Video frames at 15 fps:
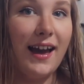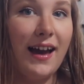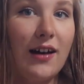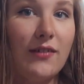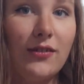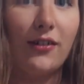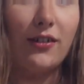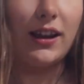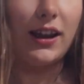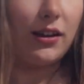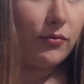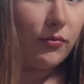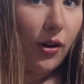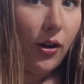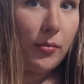I have on a
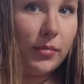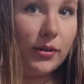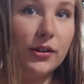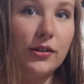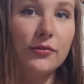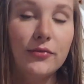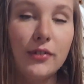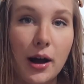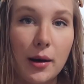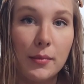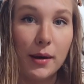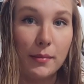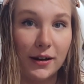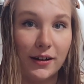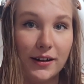romper
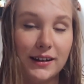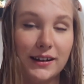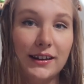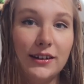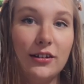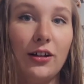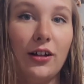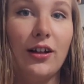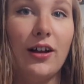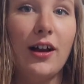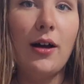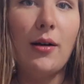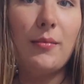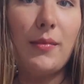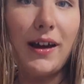from American Eagle.
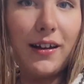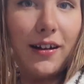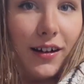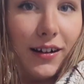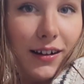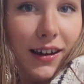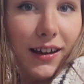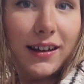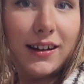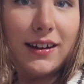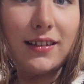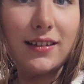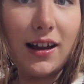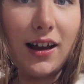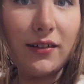My cardigan
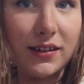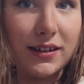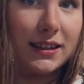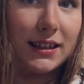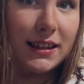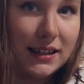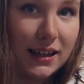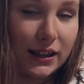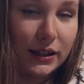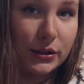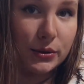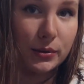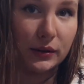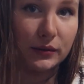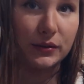is obviously Taylor
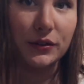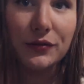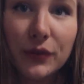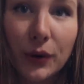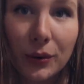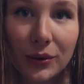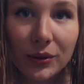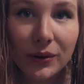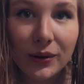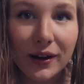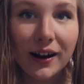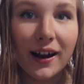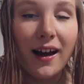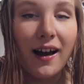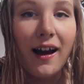Swift
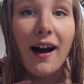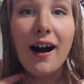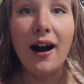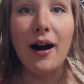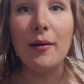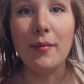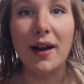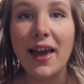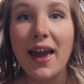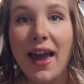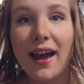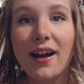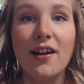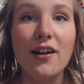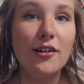Folklore. Uh, my
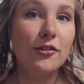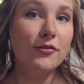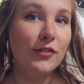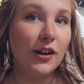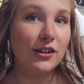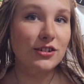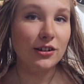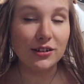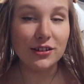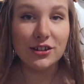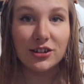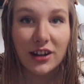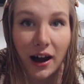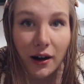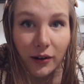hair, fresh out of the
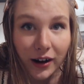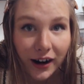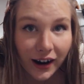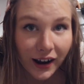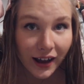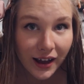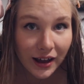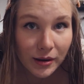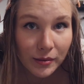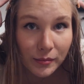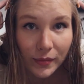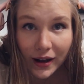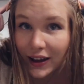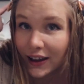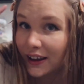shower.
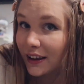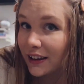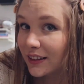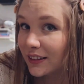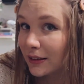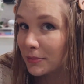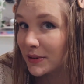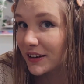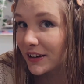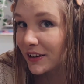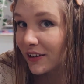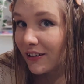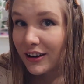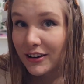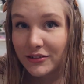My clips
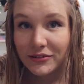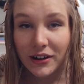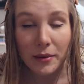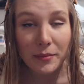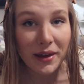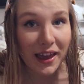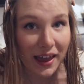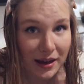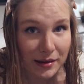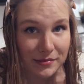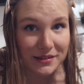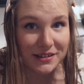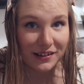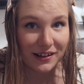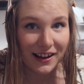here are from
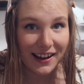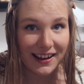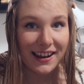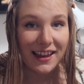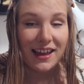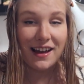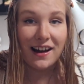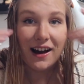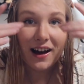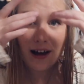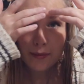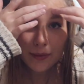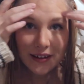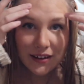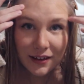Amazon
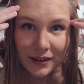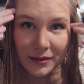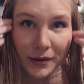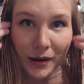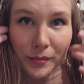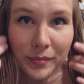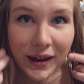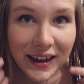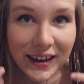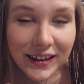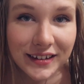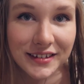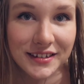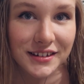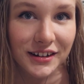uh, because my
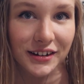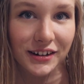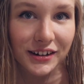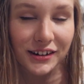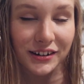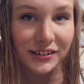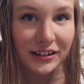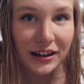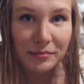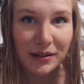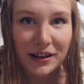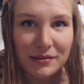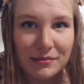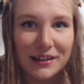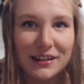bangs are
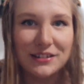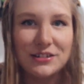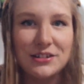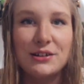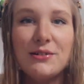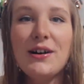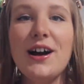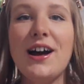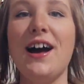becoming an issue.